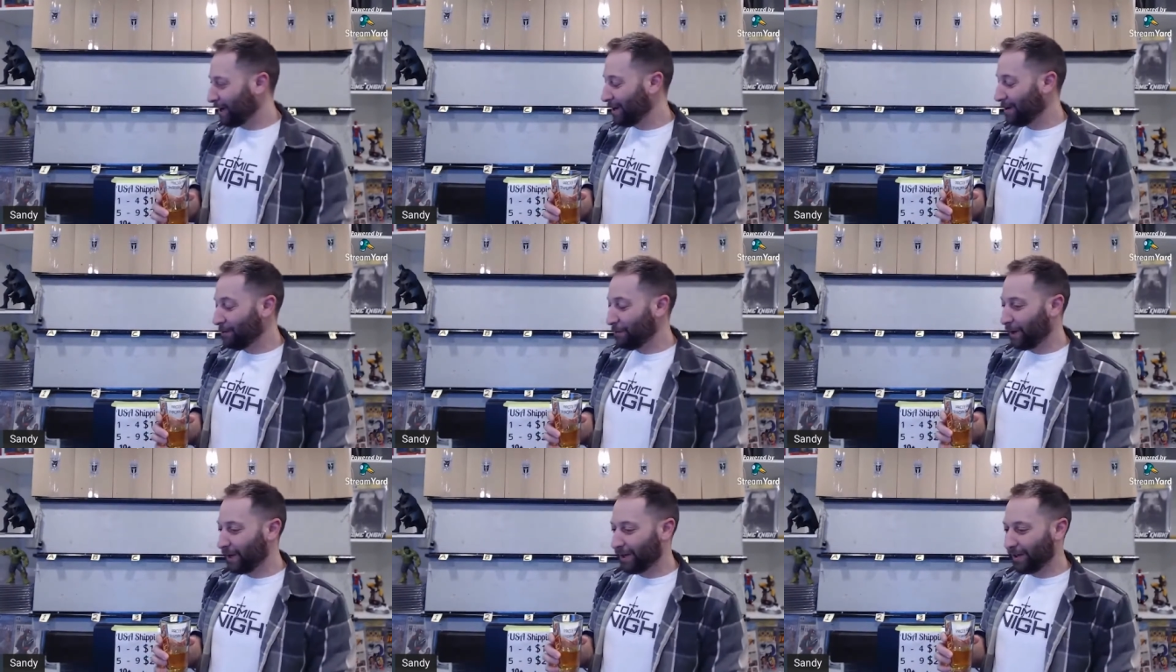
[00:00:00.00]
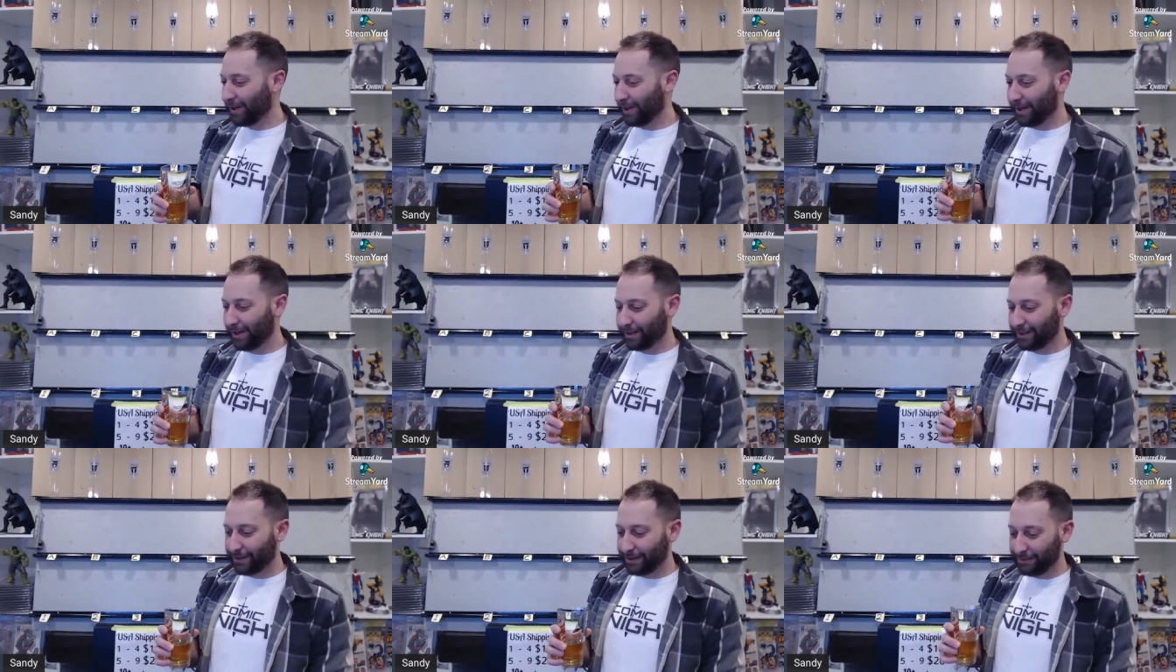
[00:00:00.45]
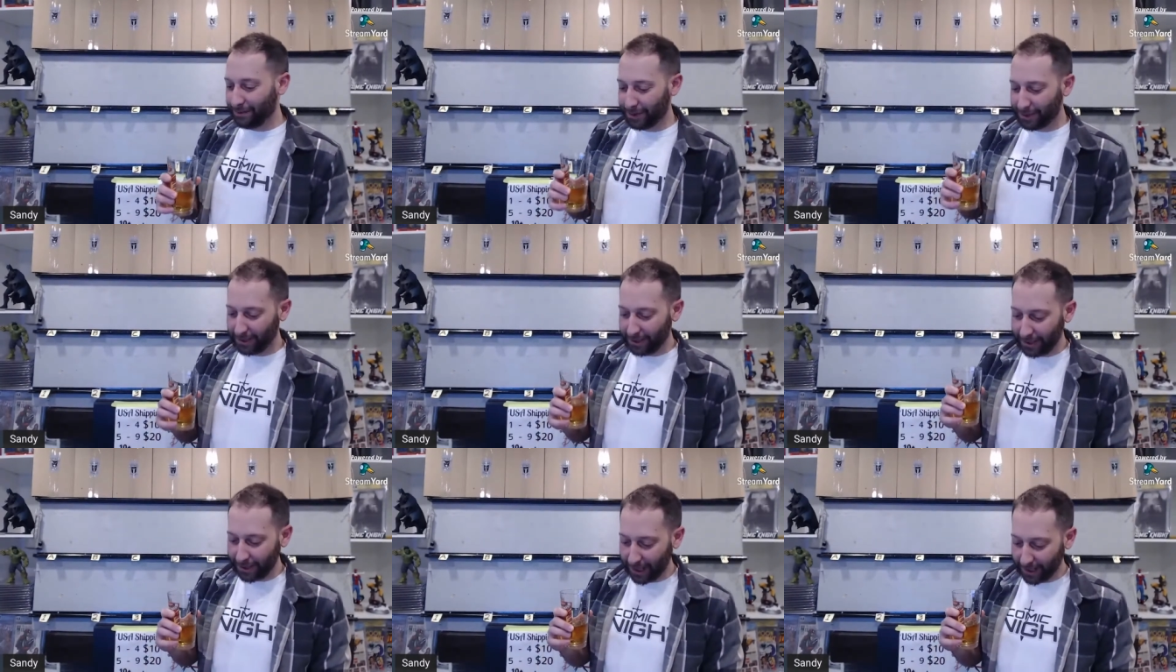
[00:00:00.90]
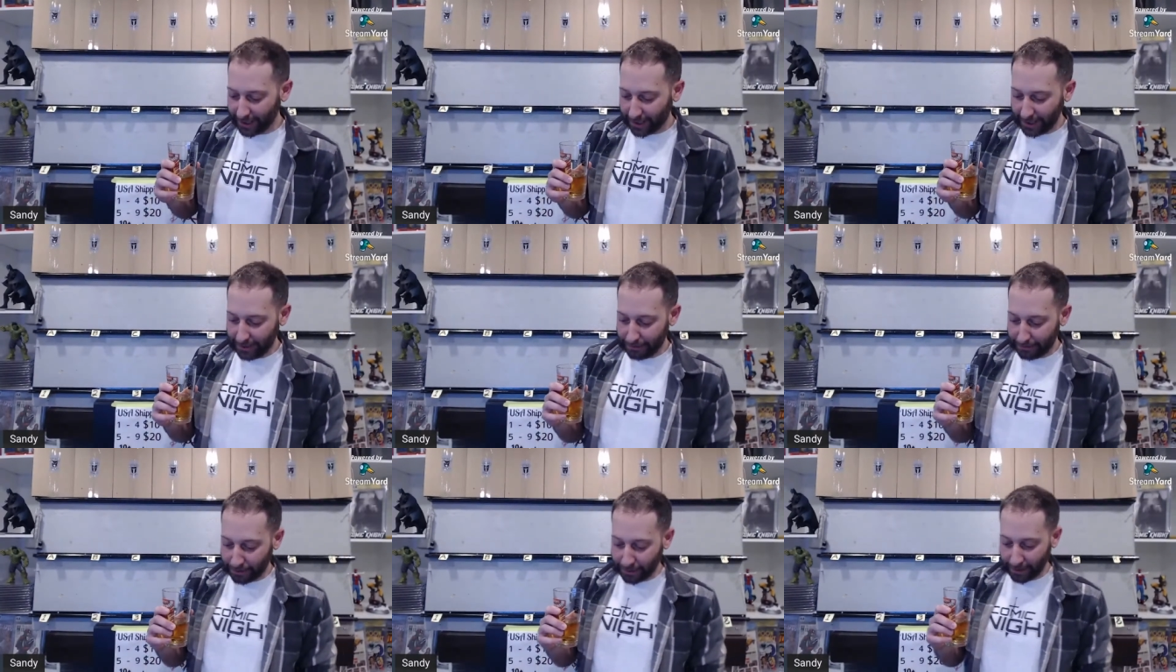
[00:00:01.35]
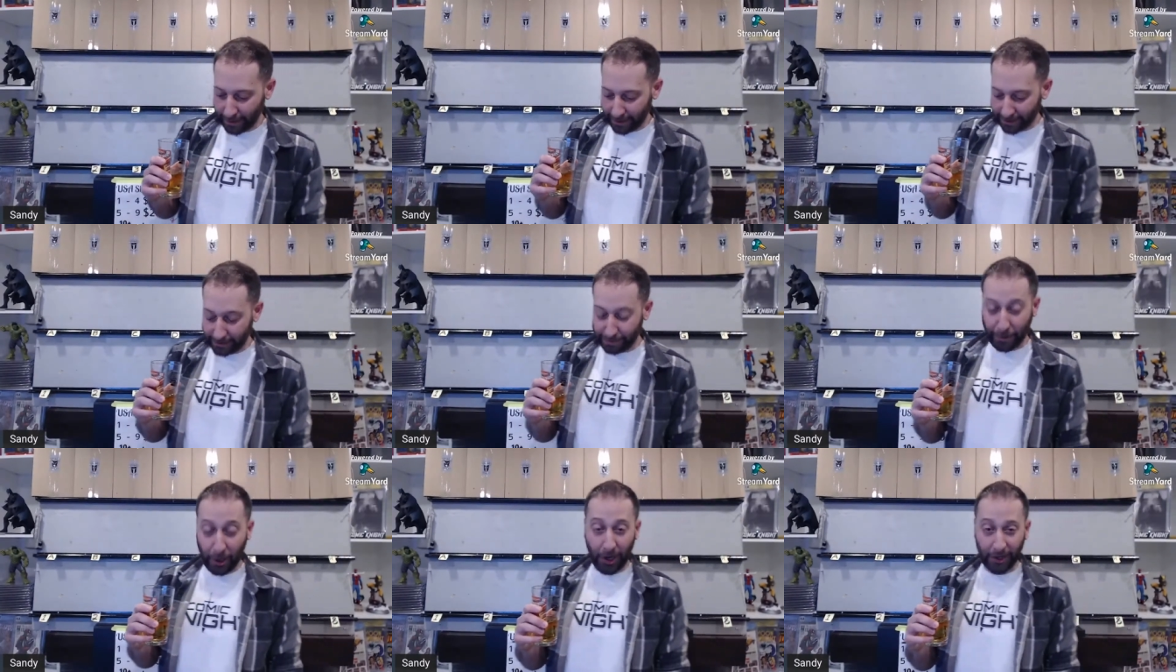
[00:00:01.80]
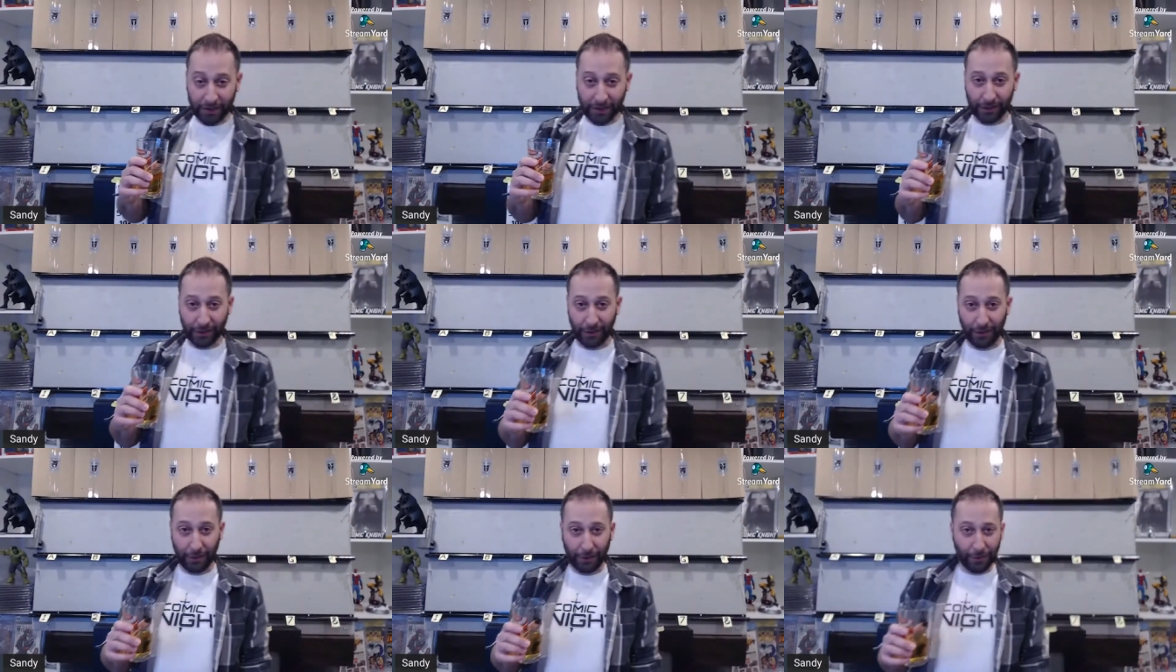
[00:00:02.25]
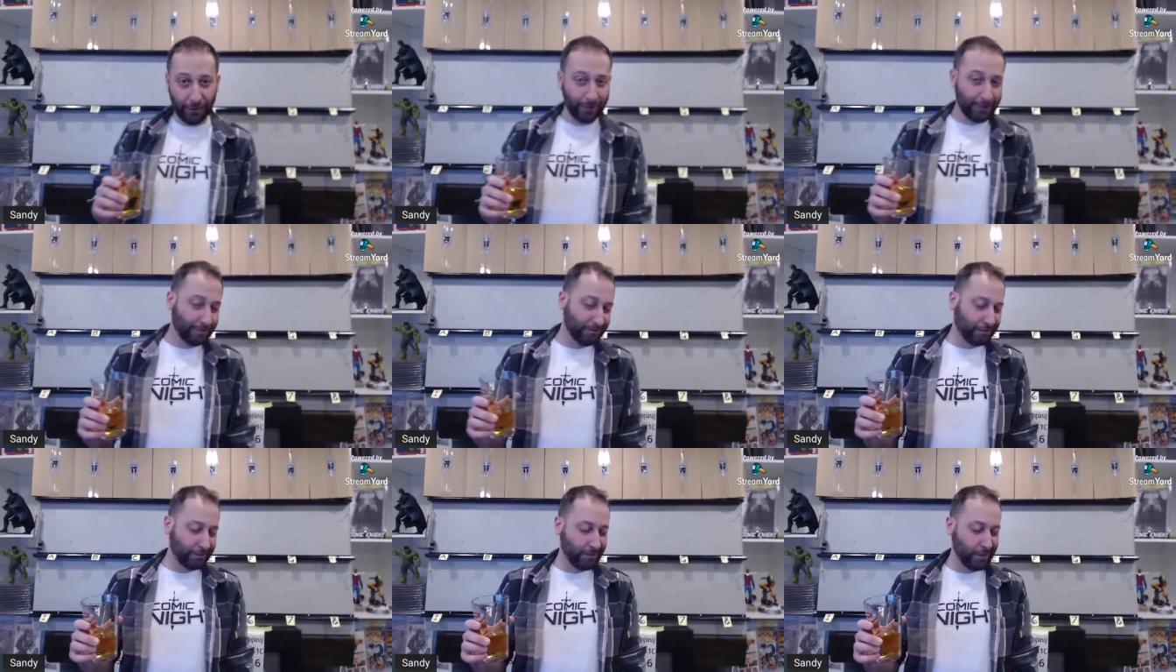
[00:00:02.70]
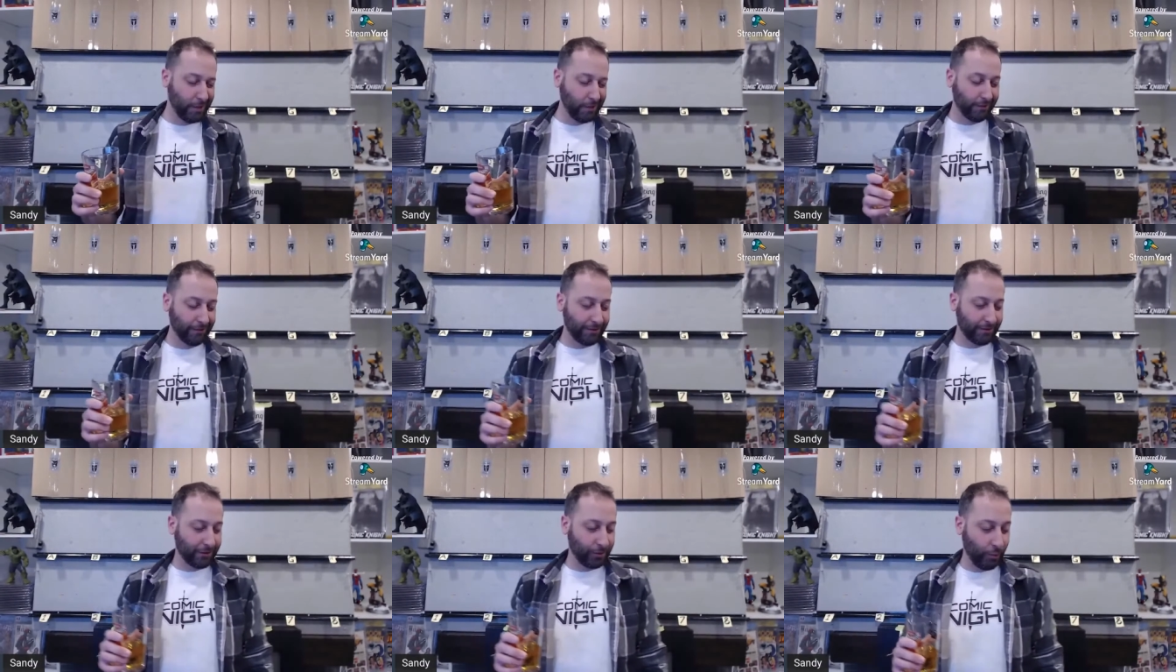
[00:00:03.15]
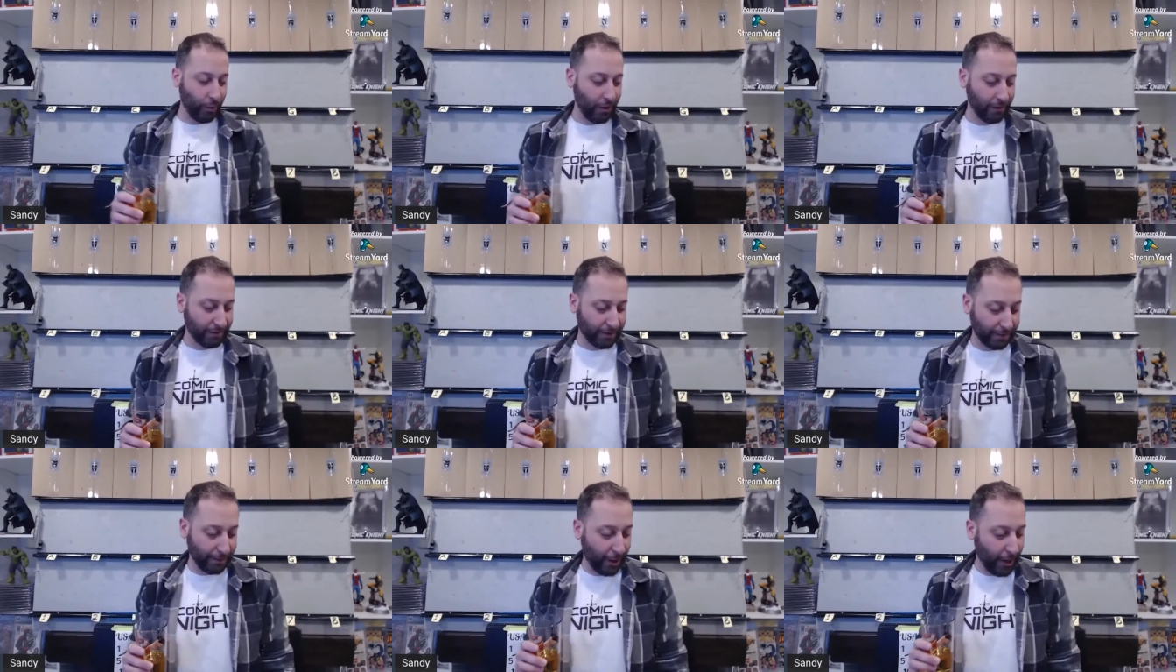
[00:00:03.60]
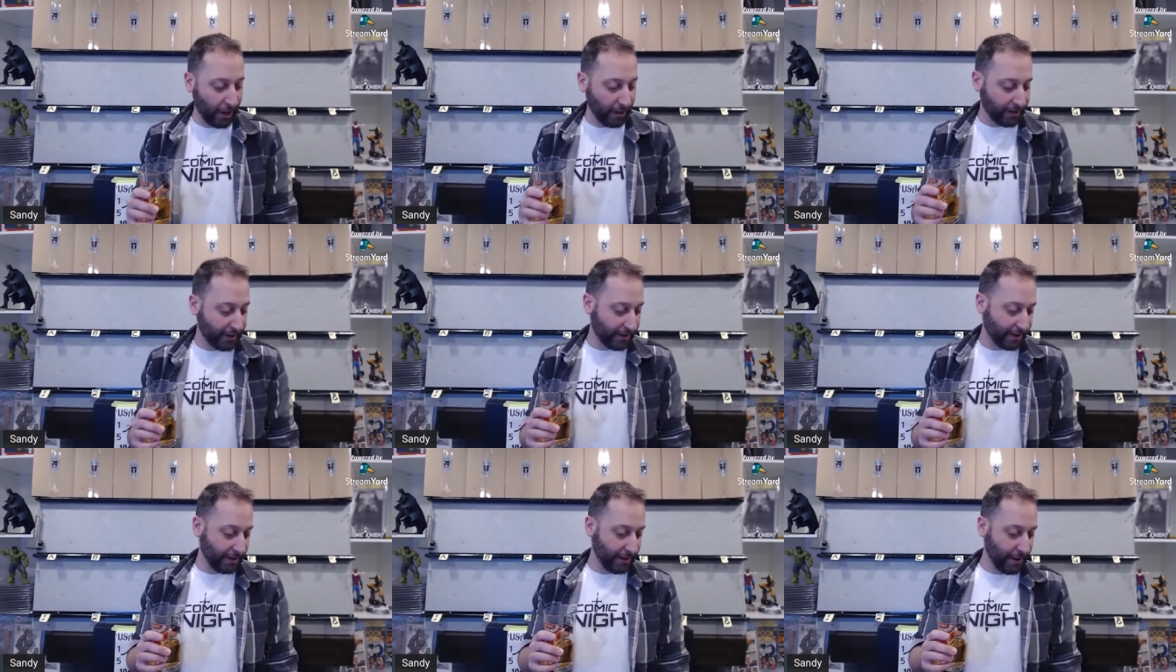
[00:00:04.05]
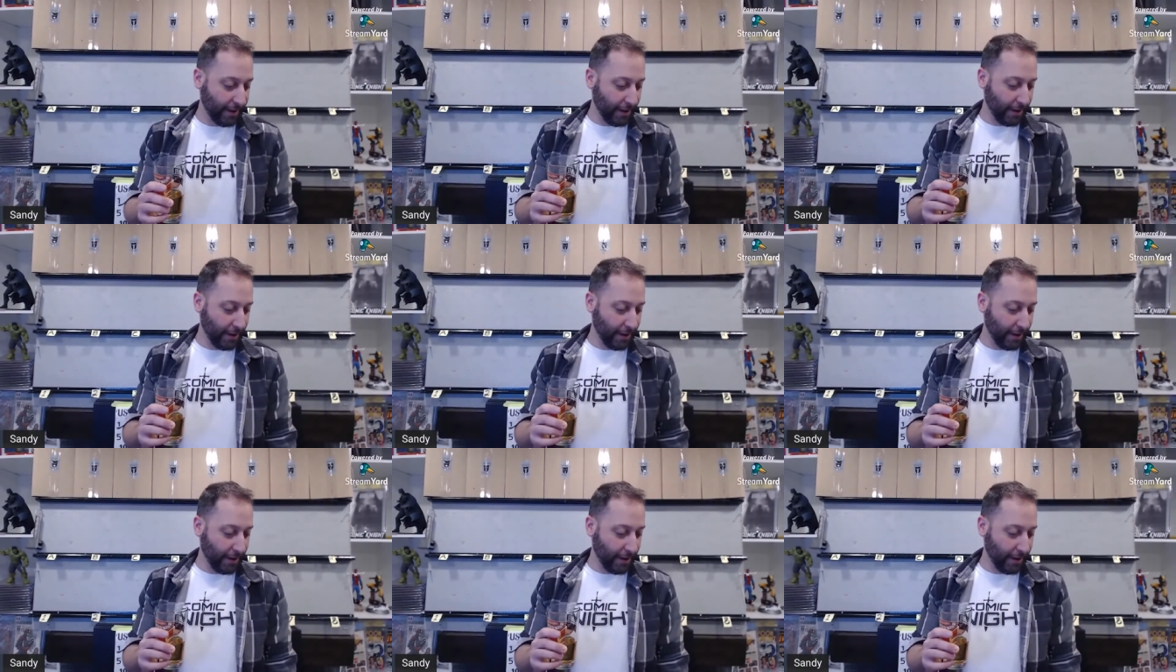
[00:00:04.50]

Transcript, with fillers: anyway, uh, typically I keep spots low, you know, 12 spots,